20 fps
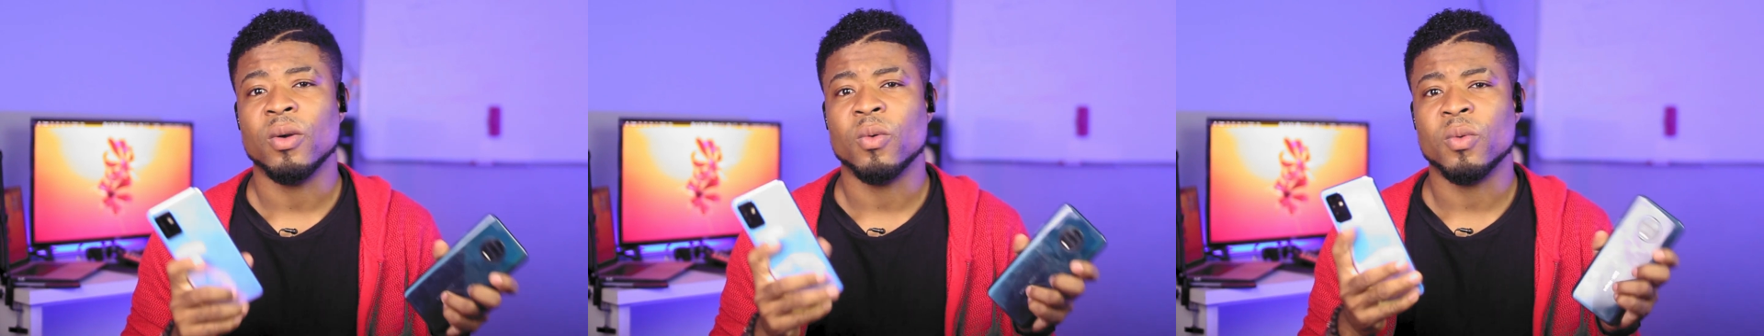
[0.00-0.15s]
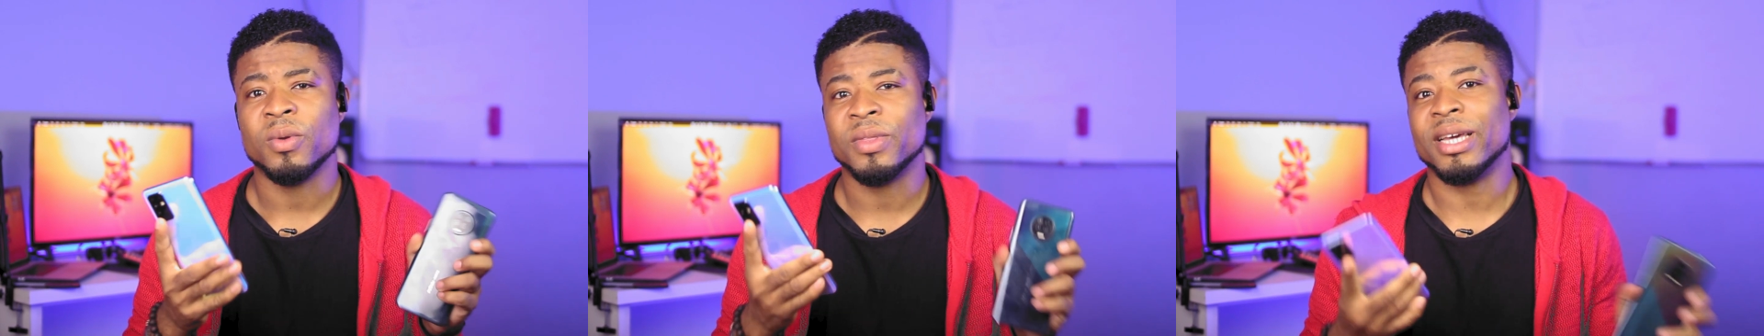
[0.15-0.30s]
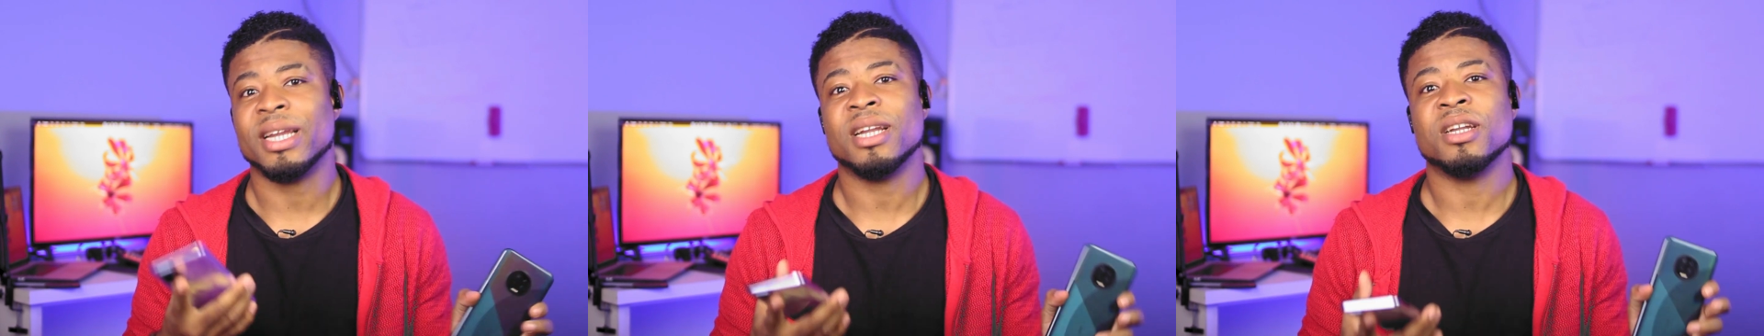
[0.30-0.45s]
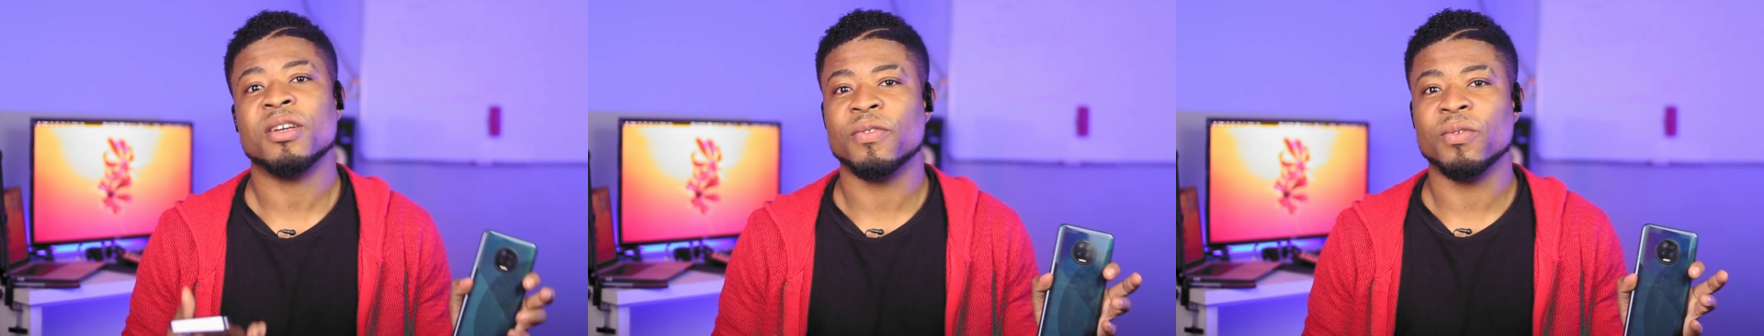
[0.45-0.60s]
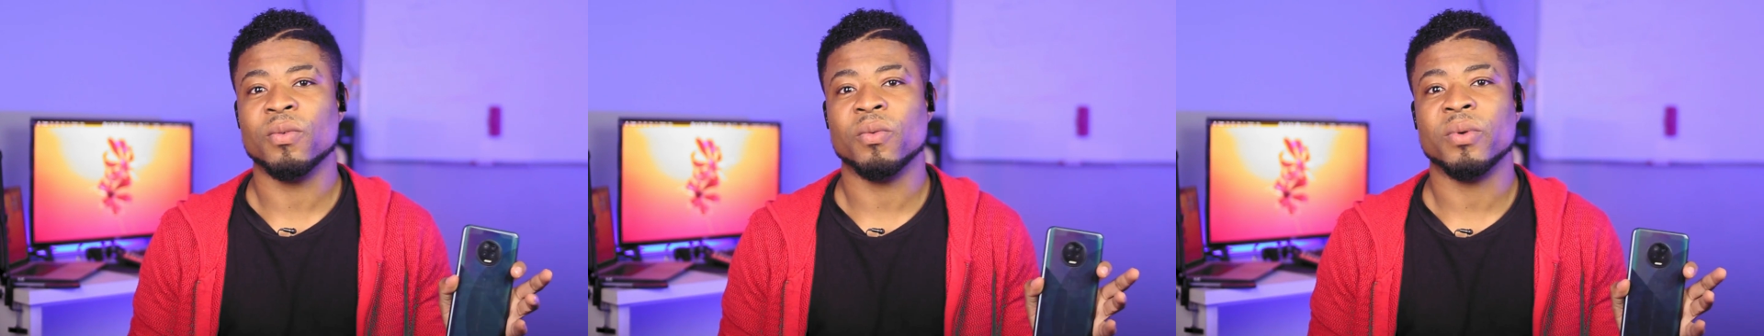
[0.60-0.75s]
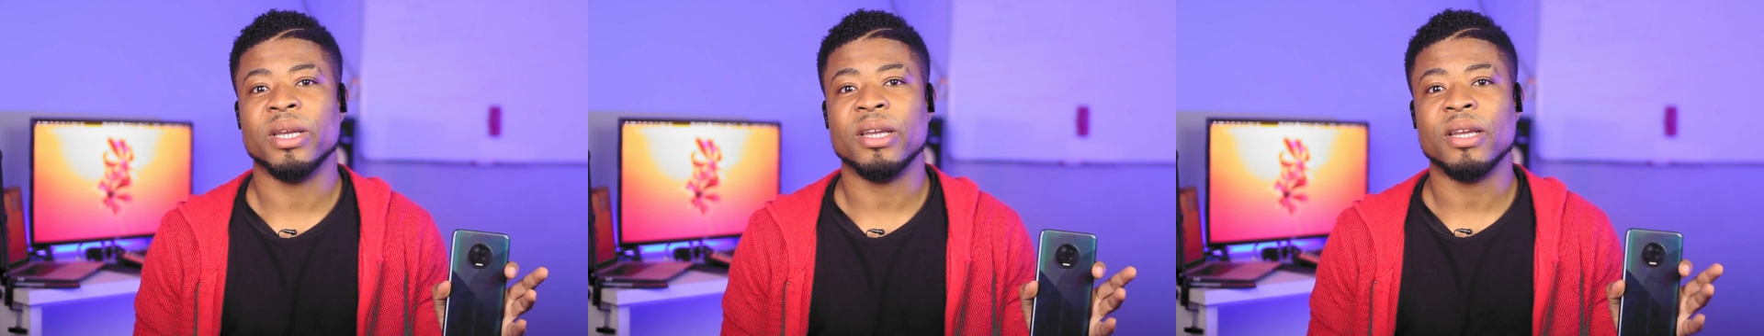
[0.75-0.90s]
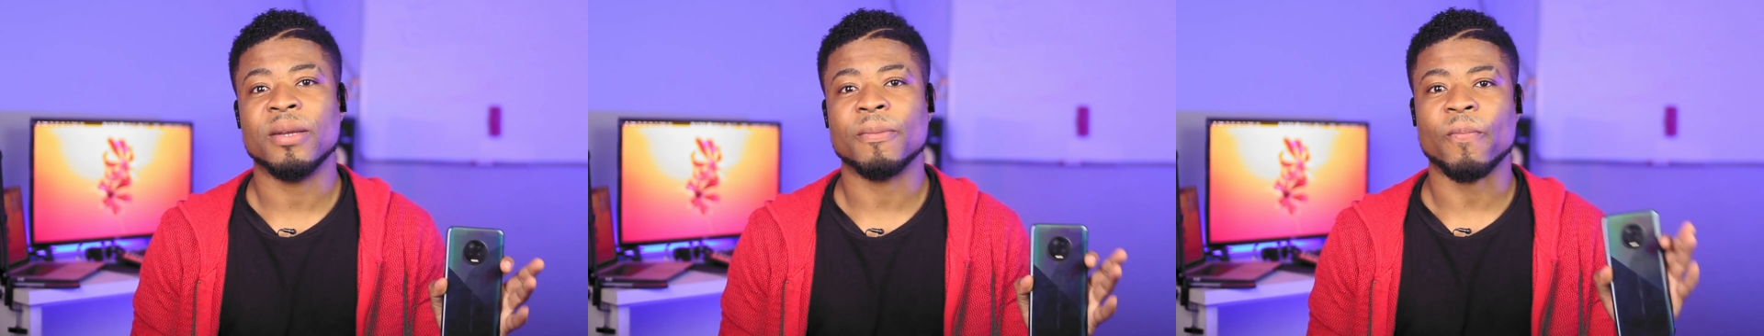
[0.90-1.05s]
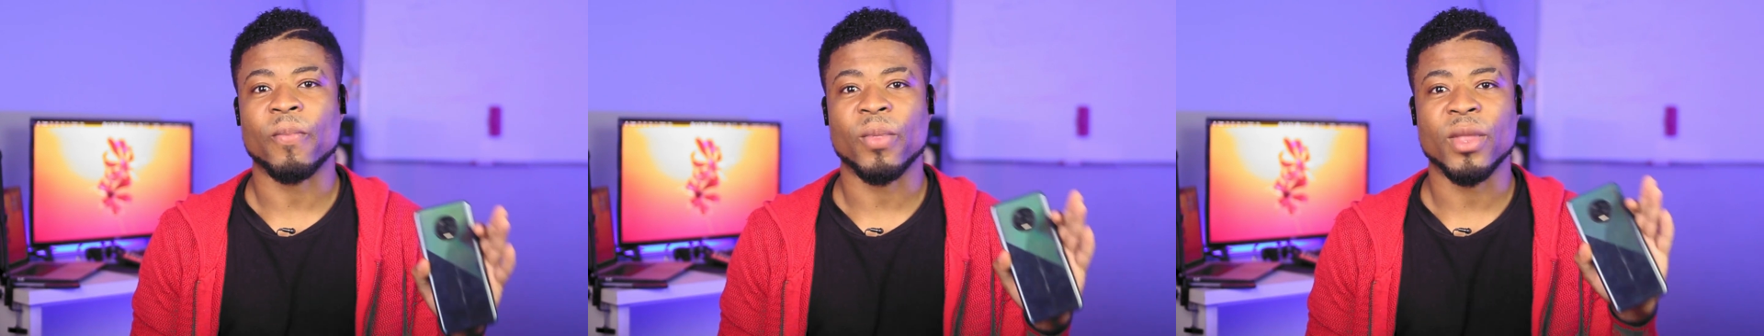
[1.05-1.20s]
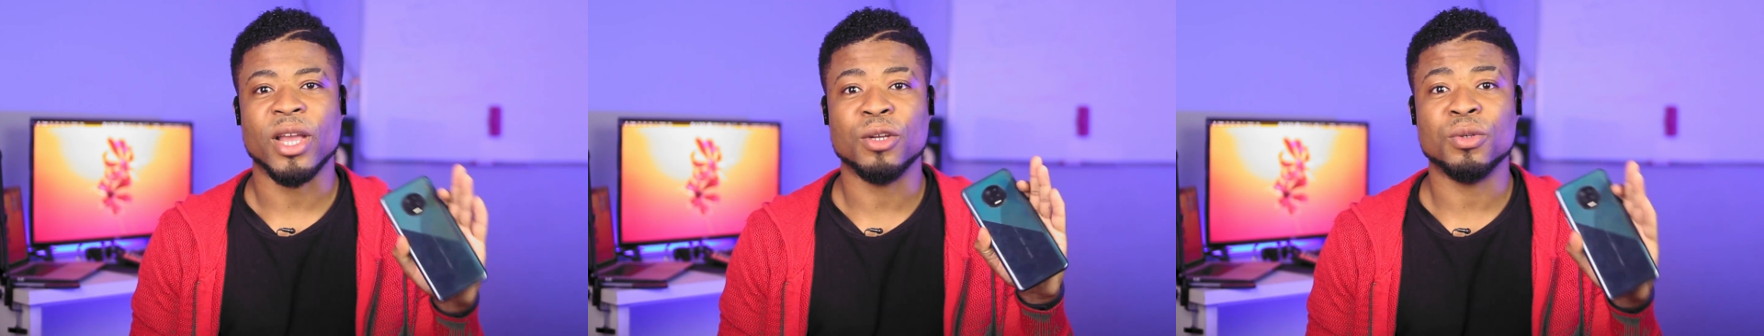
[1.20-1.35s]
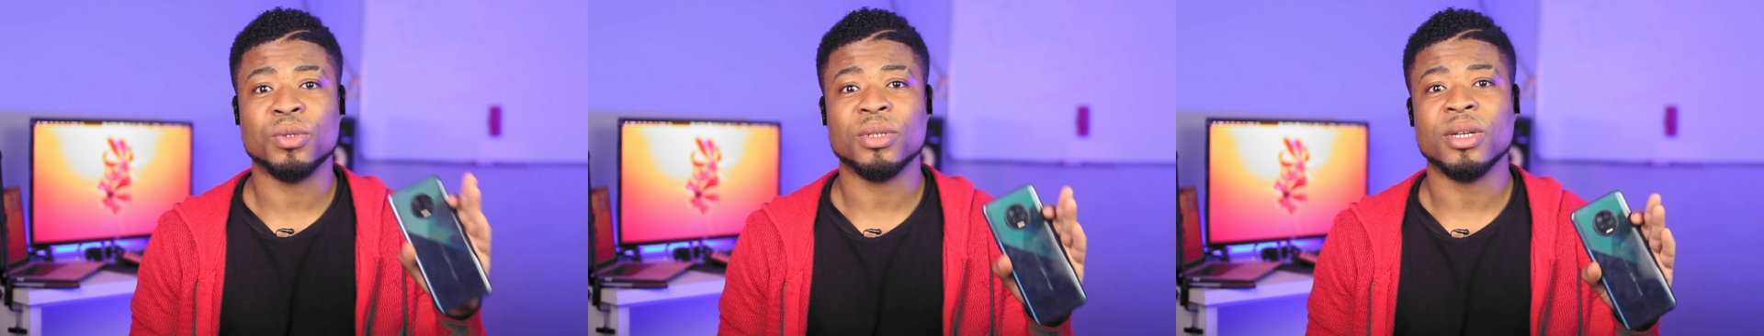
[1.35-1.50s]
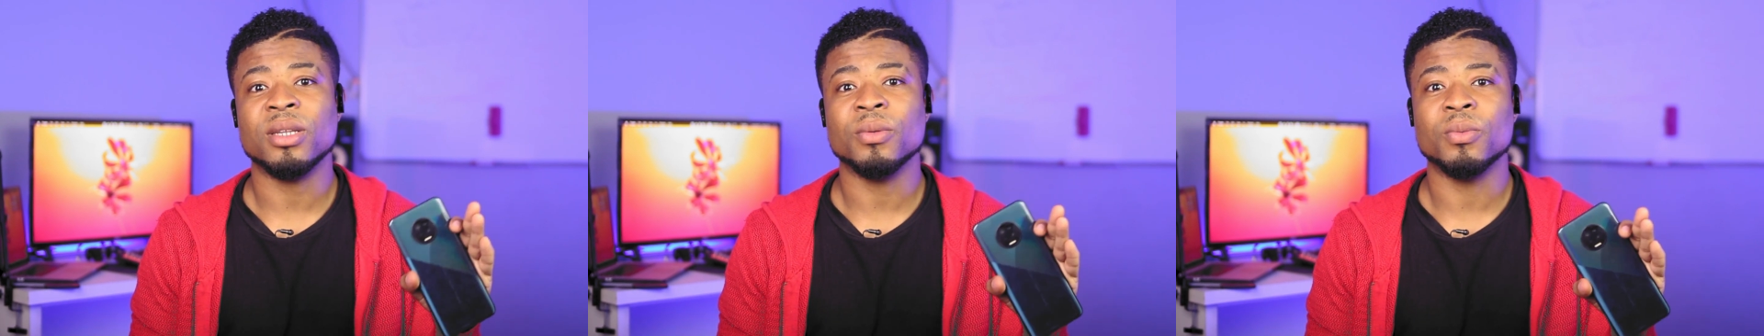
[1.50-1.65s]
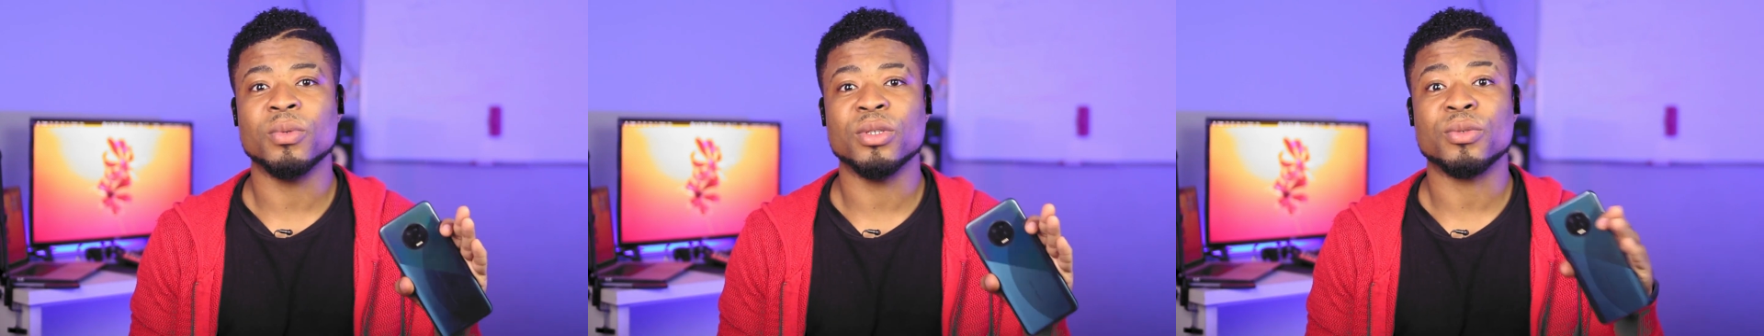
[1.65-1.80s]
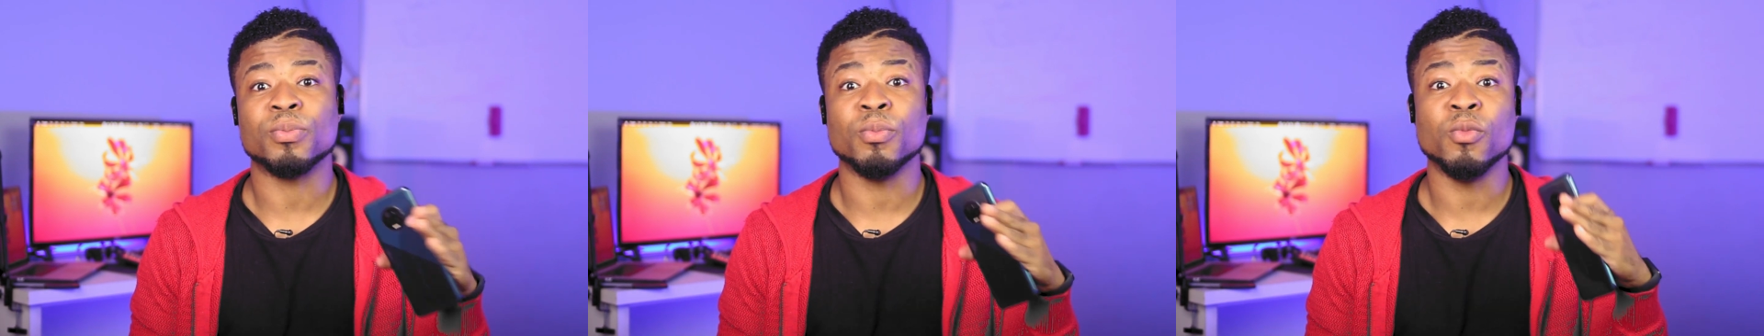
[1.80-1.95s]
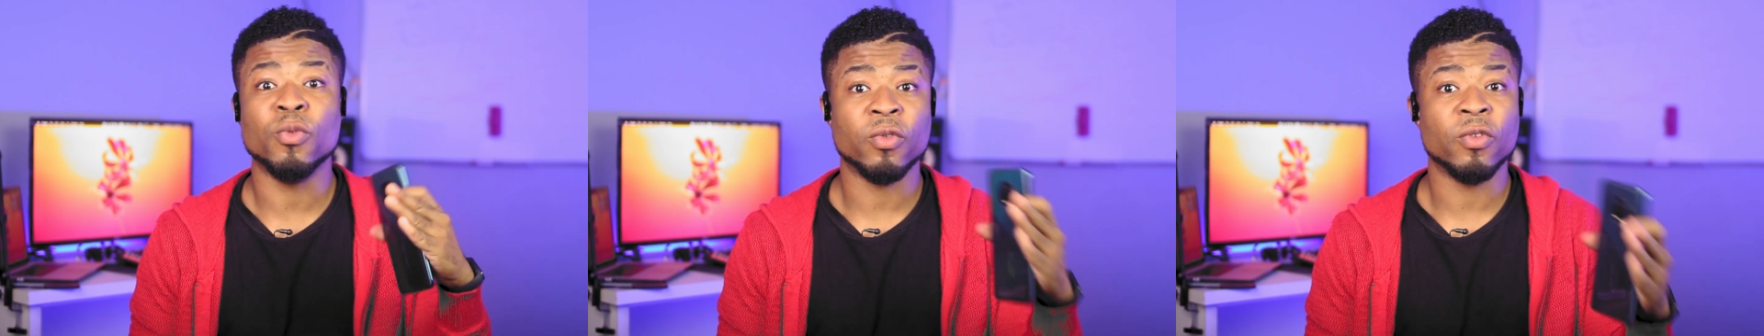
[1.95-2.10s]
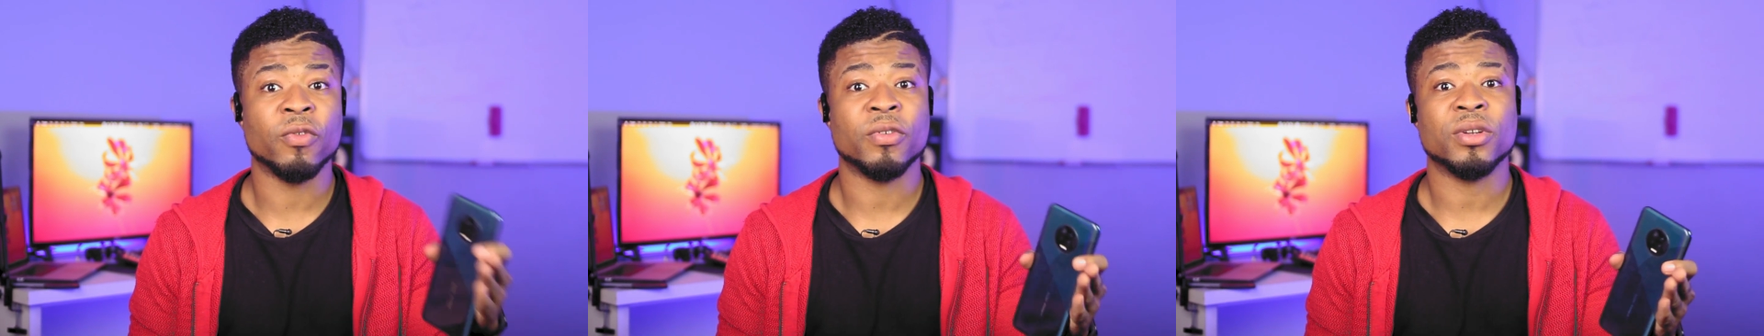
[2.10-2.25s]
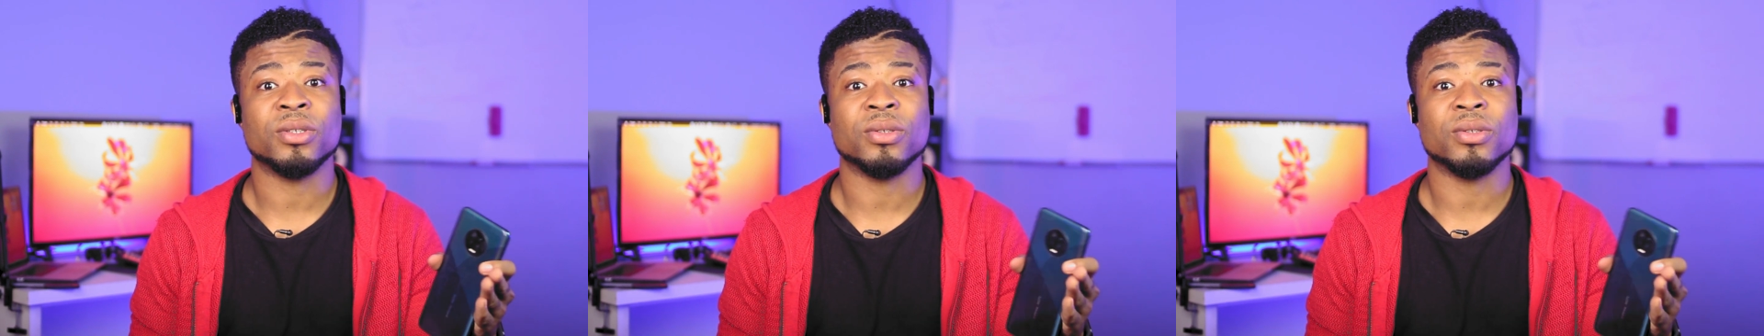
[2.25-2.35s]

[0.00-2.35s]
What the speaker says: With that out of the way, I usually would move over